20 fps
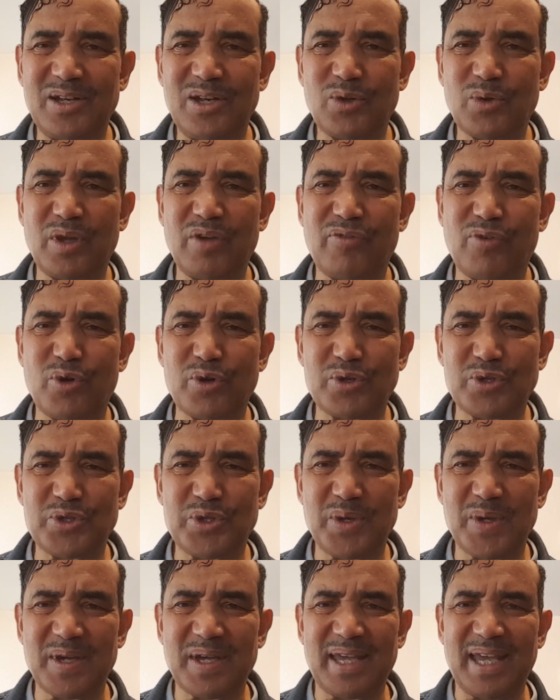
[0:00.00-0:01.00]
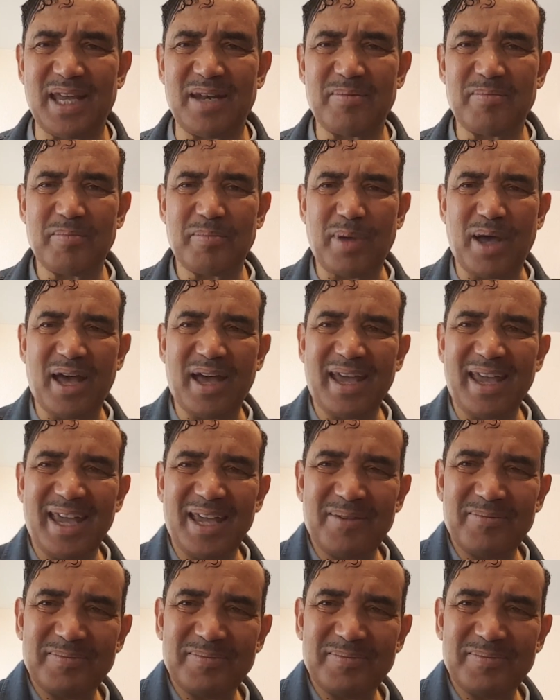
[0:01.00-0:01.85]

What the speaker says: looking forward to seeing you again. Bye.